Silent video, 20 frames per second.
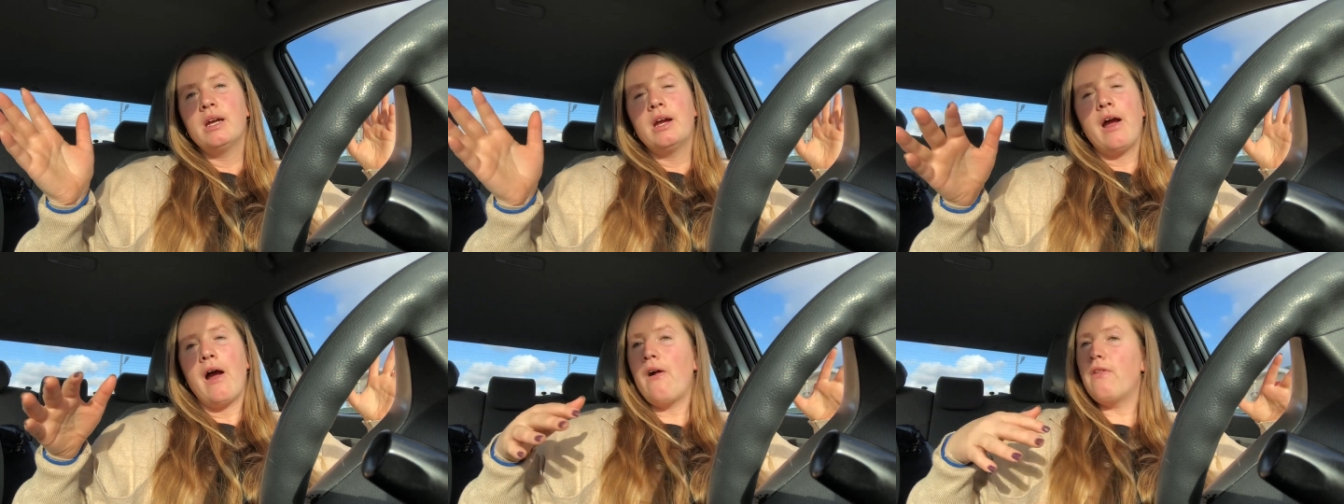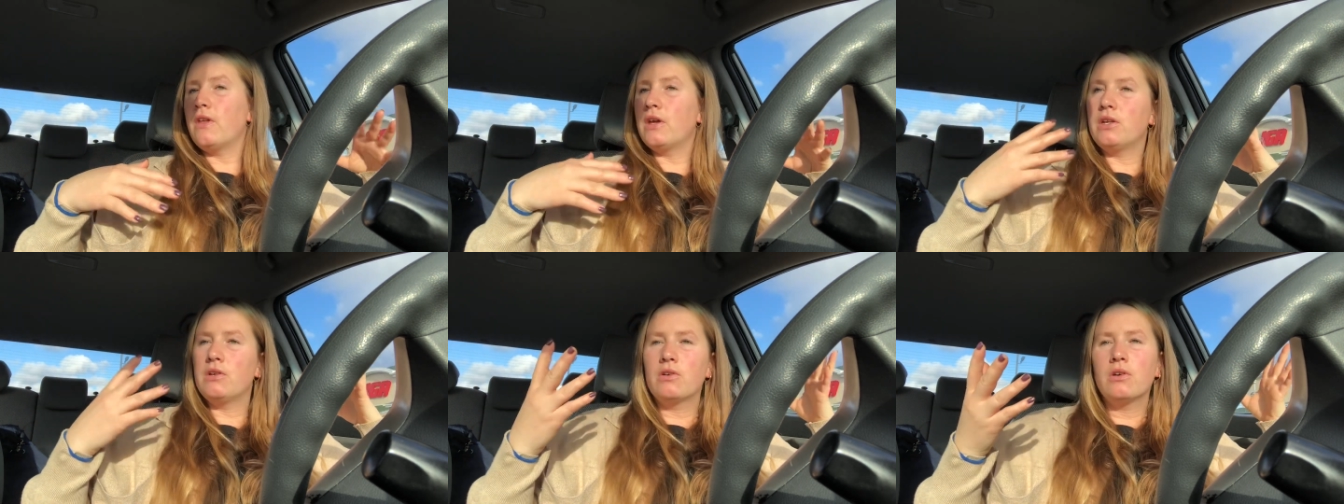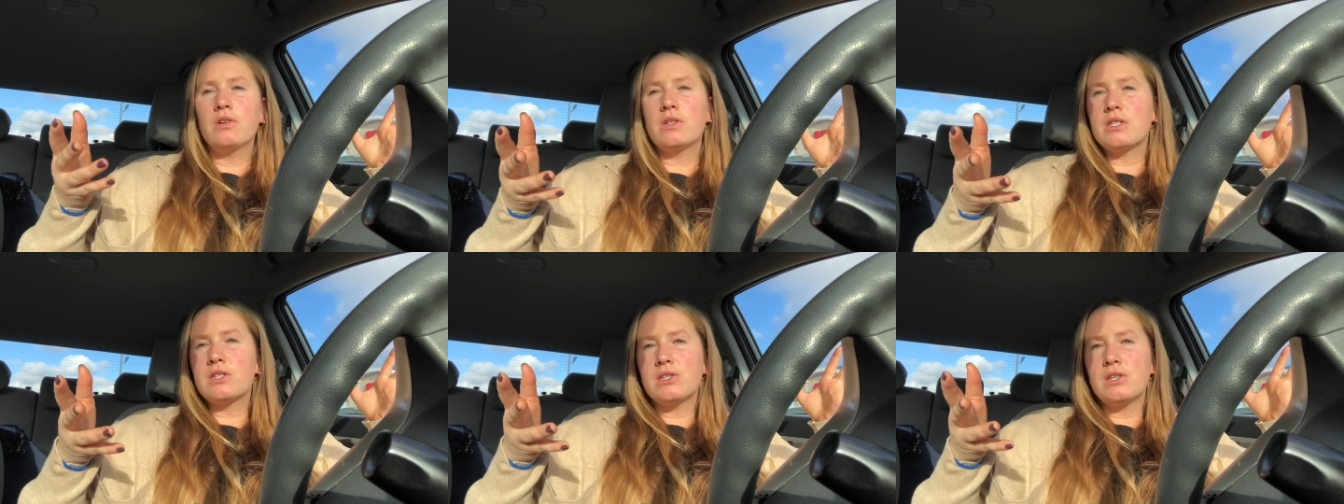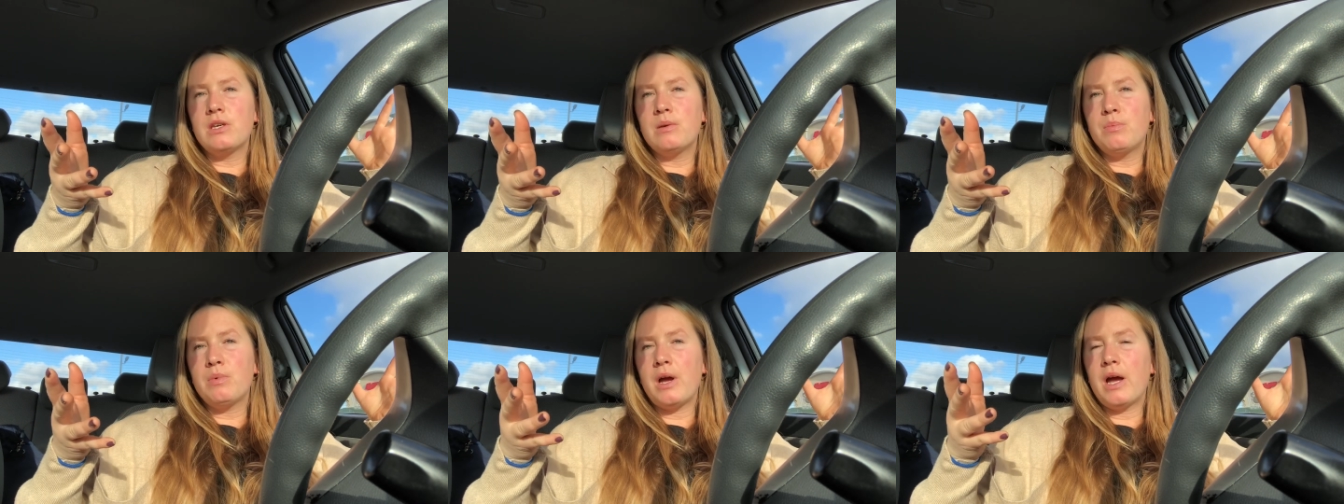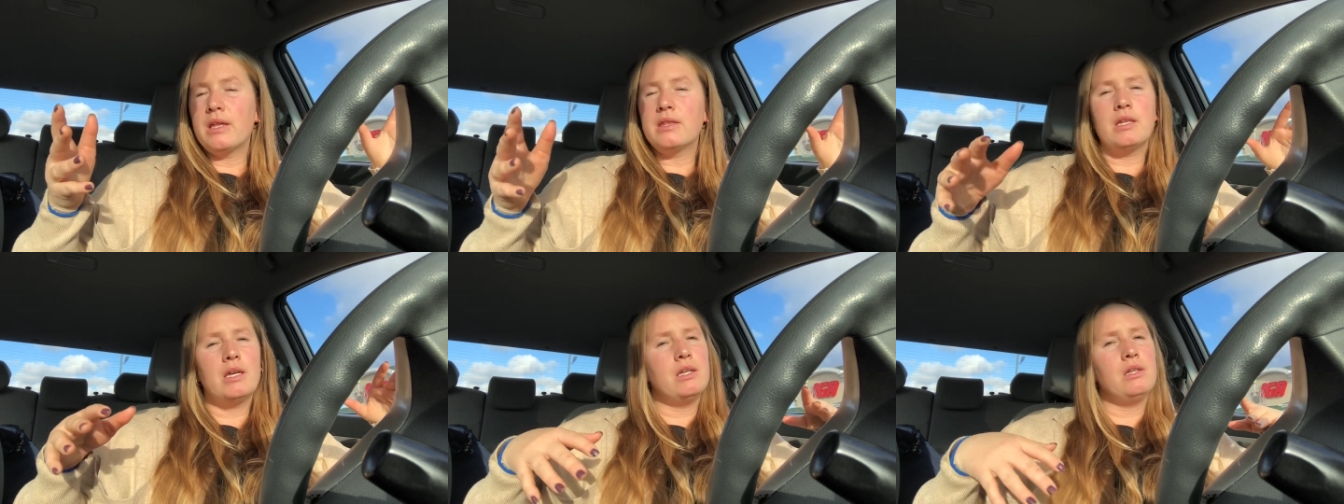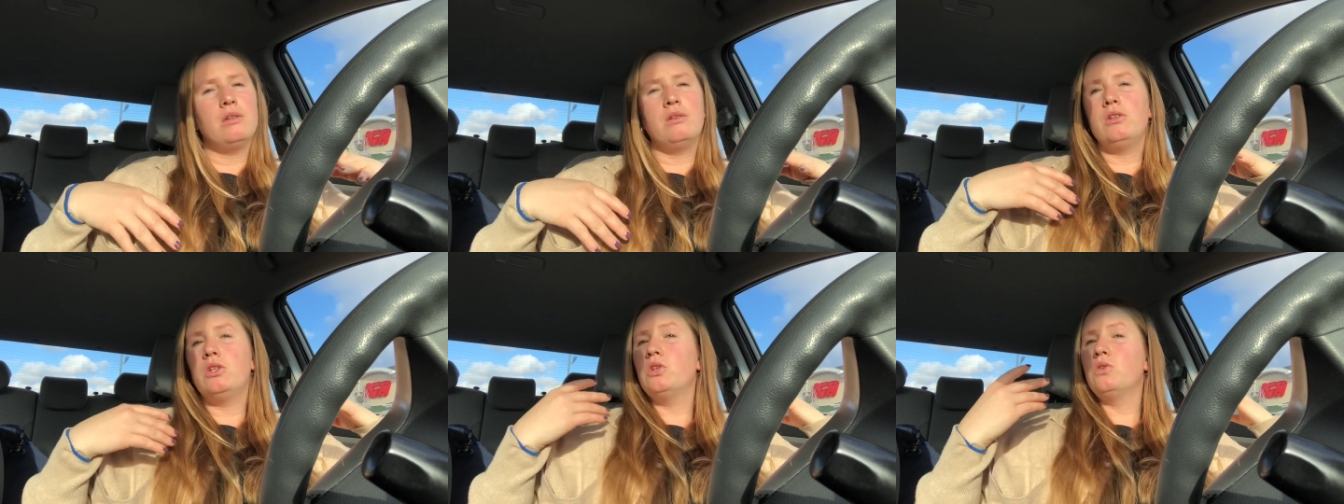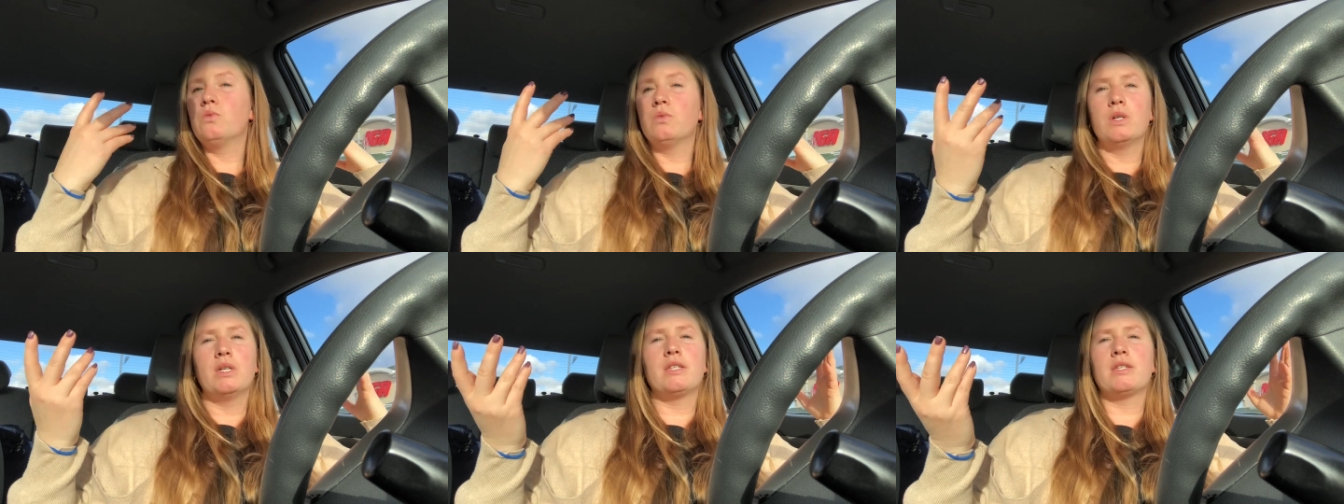and then you go to sleep and then you
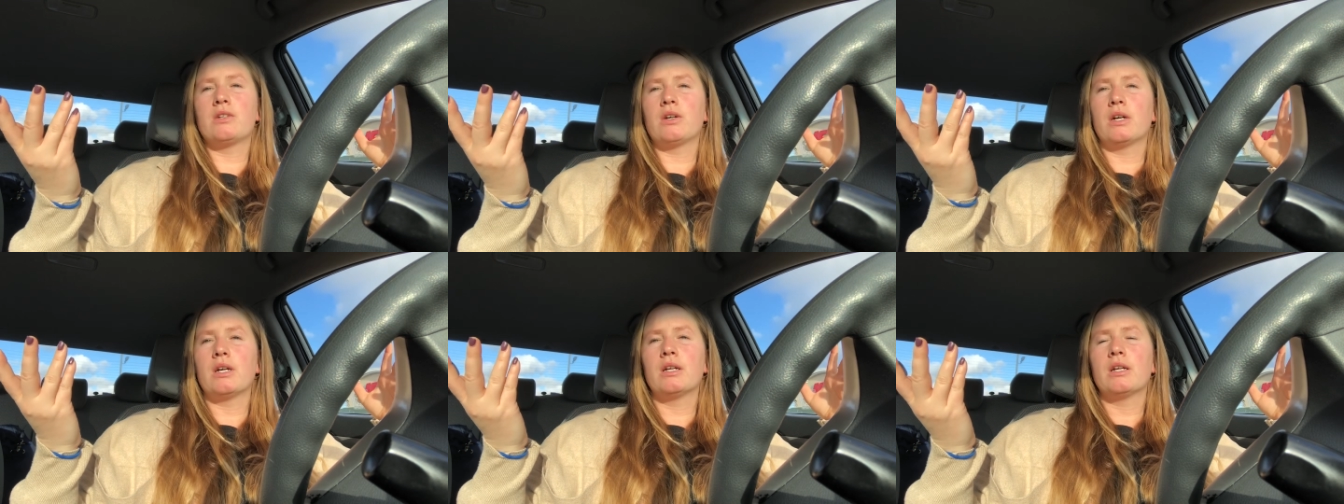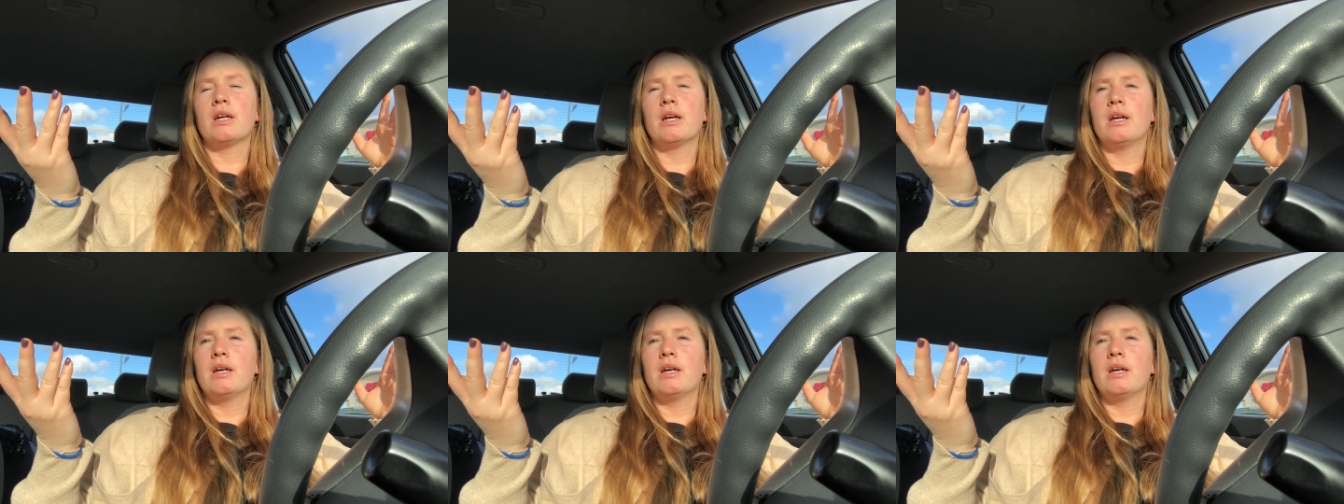restart